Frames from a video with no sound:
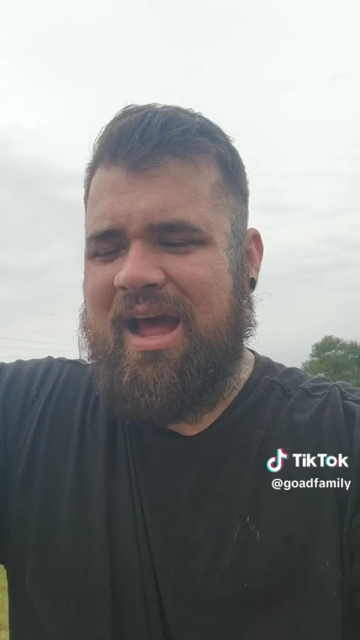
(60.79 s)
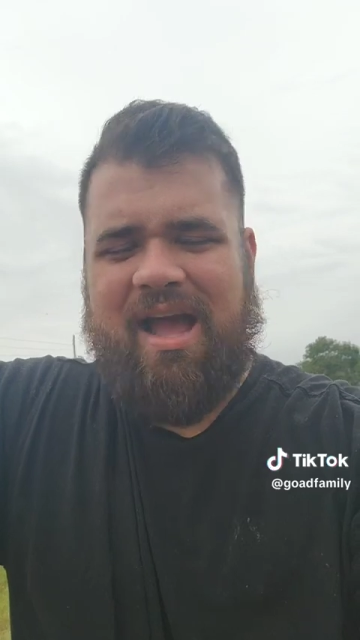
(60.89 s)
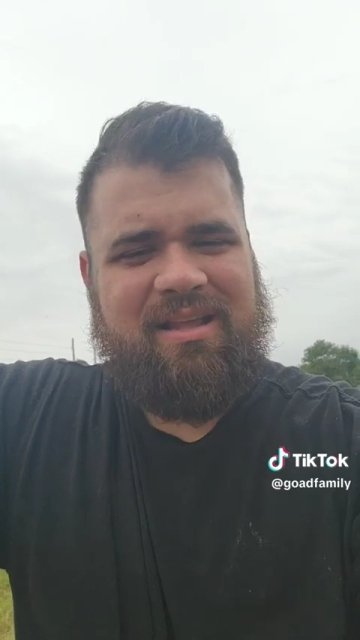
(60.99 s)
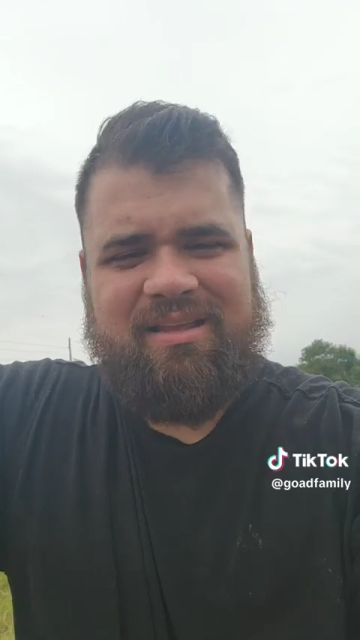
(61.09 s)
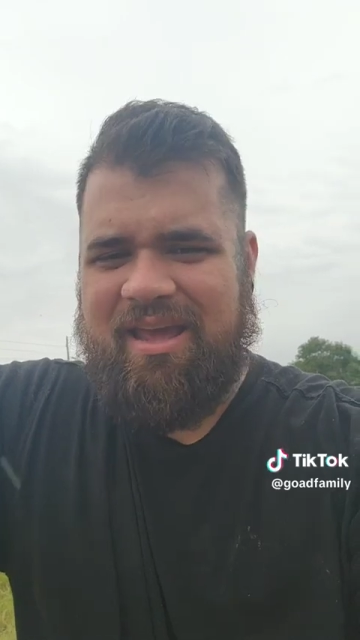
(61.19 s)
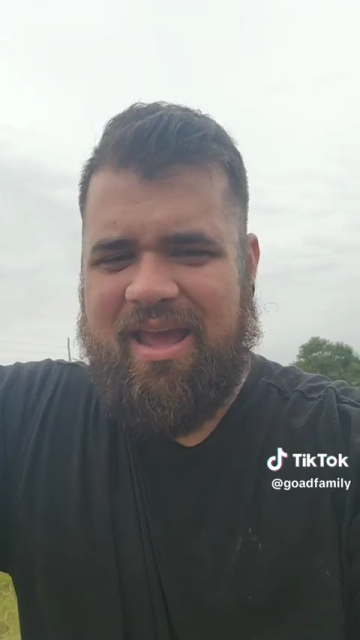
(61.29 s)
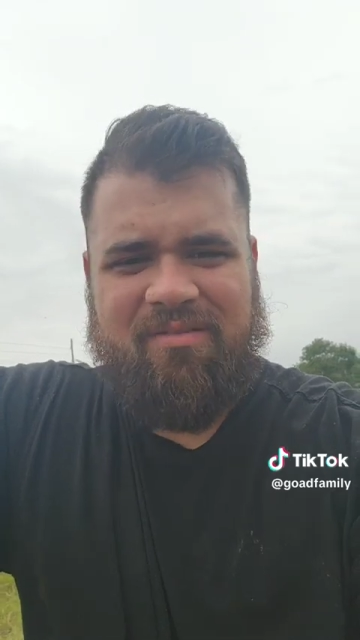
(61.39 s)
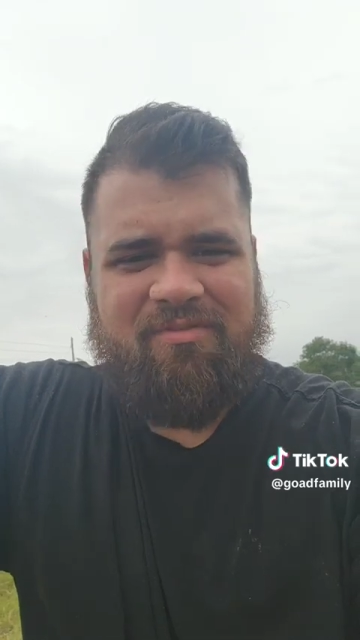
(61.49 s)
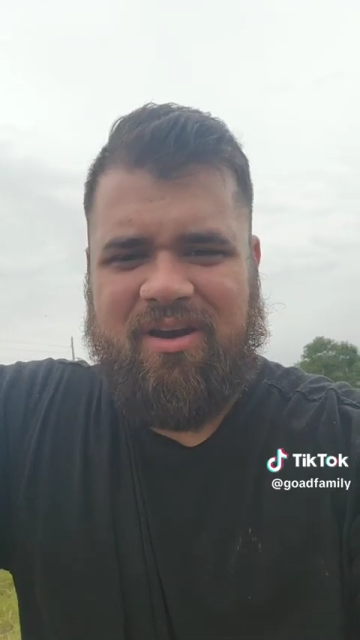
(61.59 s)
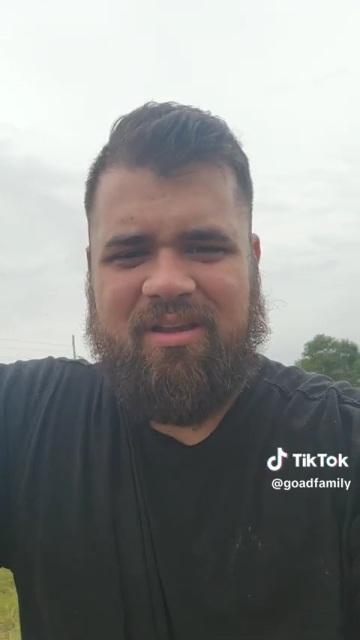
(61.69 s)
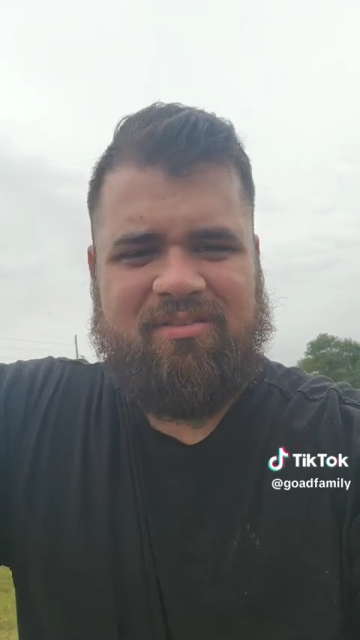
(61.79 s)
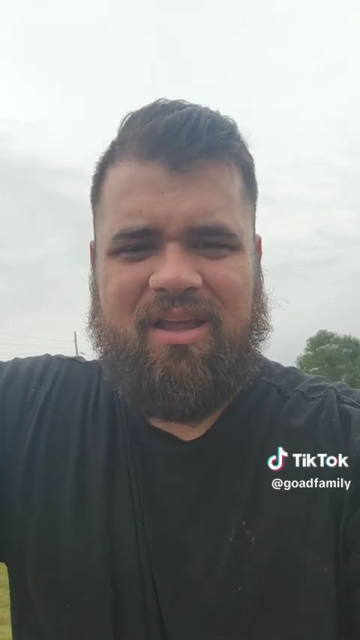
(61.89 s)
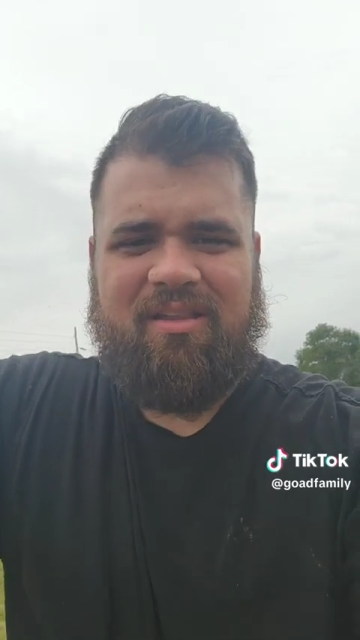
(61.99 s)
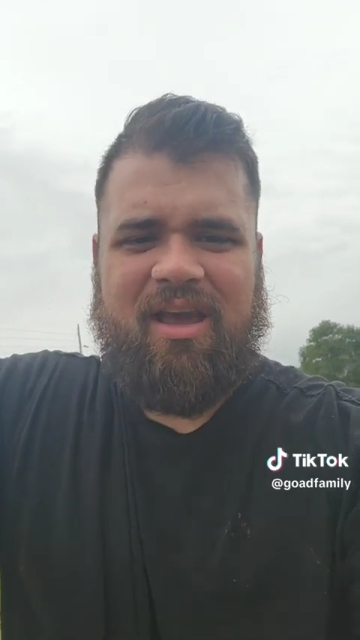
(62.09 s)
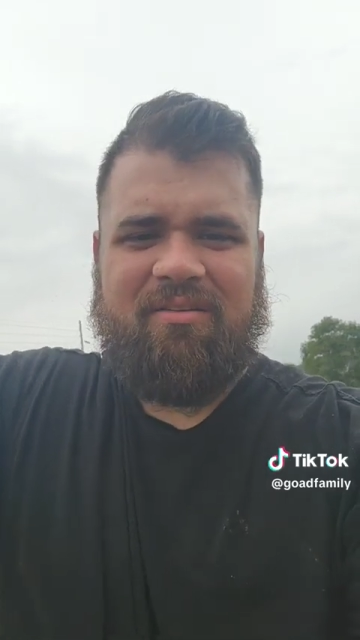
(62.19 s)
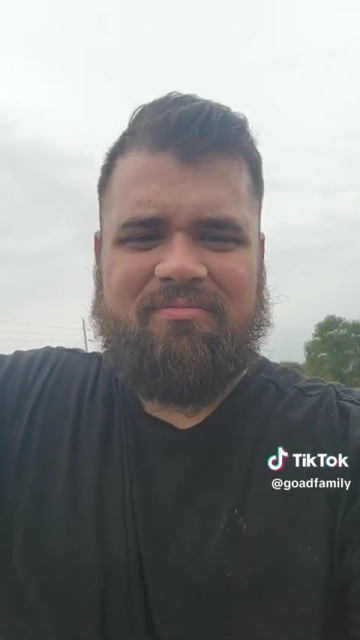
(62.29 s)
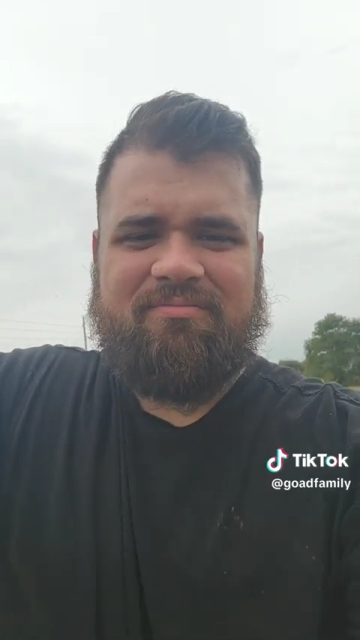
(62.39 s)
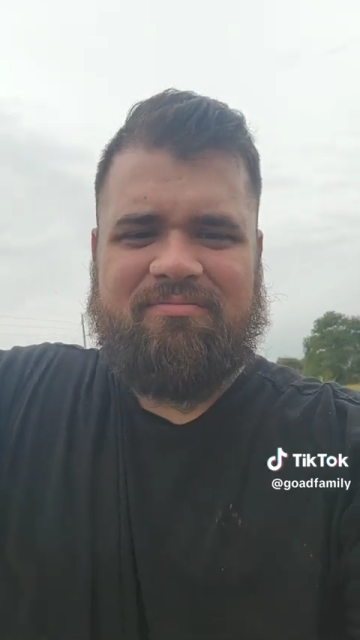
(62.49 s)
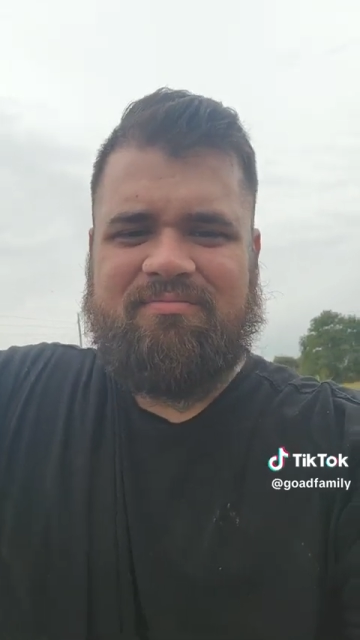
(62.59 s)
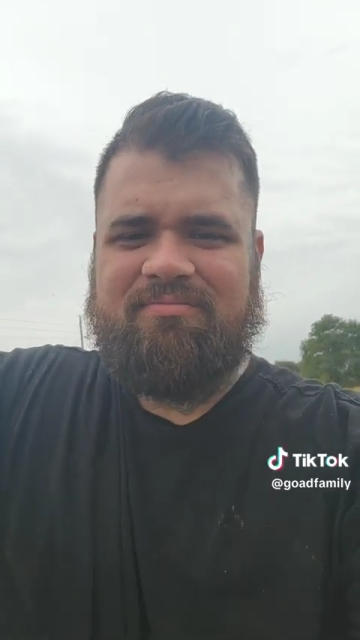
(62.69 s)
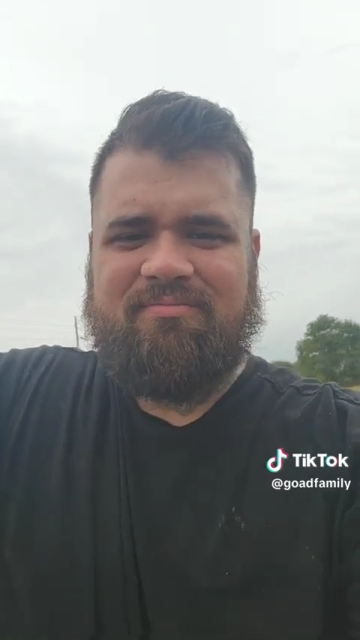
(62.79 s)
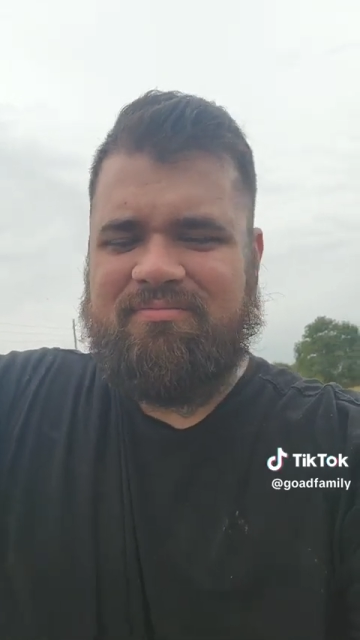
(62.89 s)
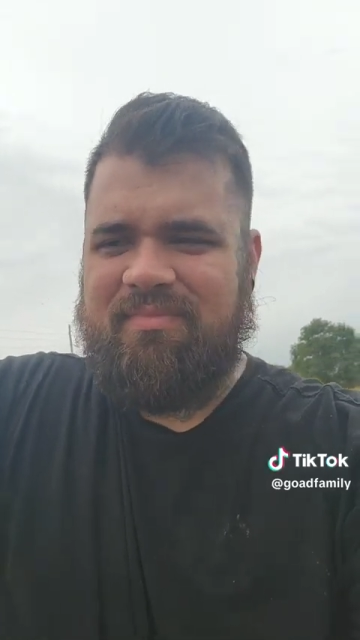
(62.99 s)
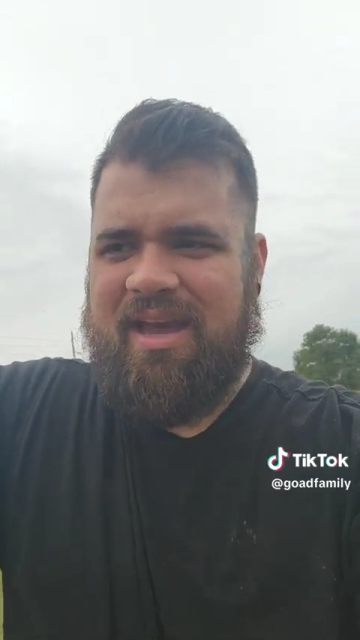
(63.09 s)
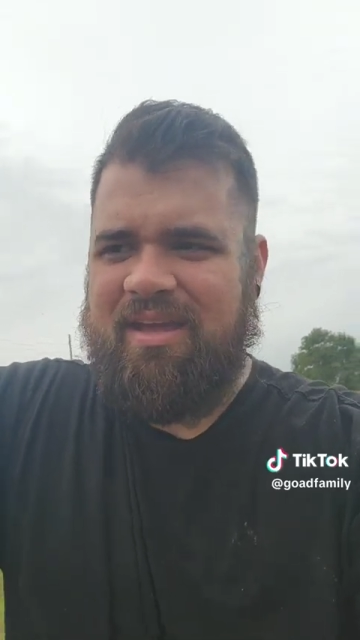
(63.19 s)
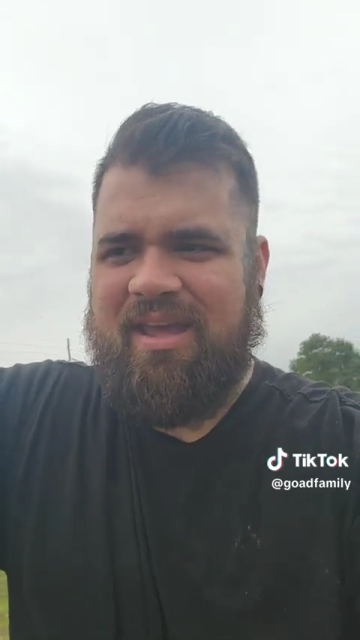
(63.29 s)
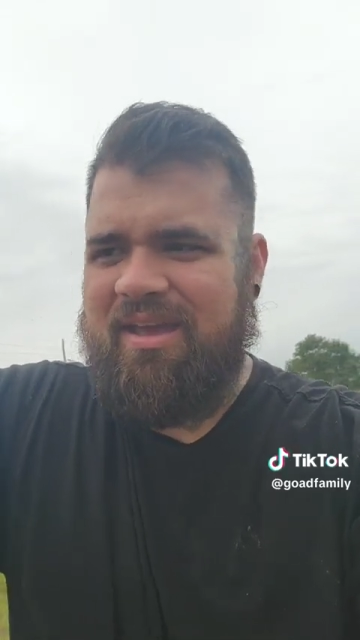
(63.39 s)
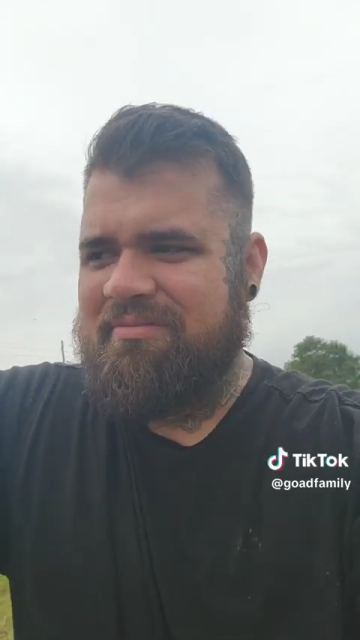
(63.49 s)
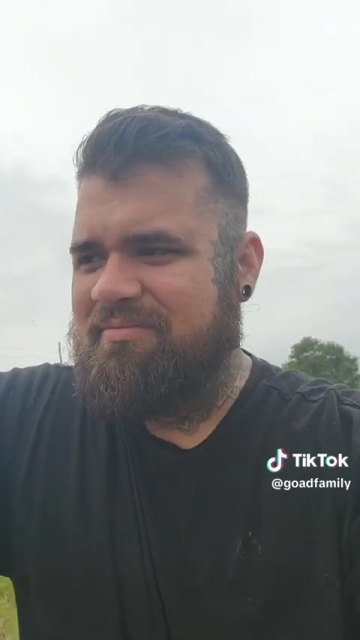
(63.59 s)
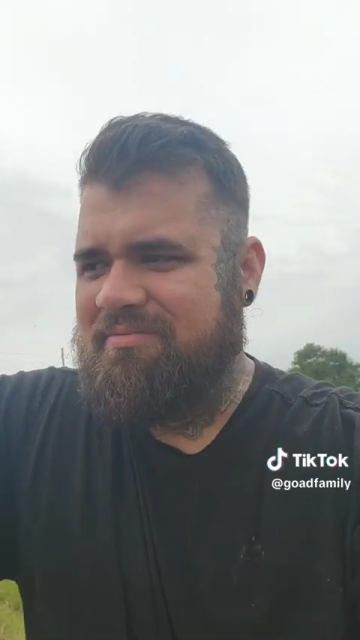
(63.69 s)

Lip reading: I can't fucking stand that. I can't.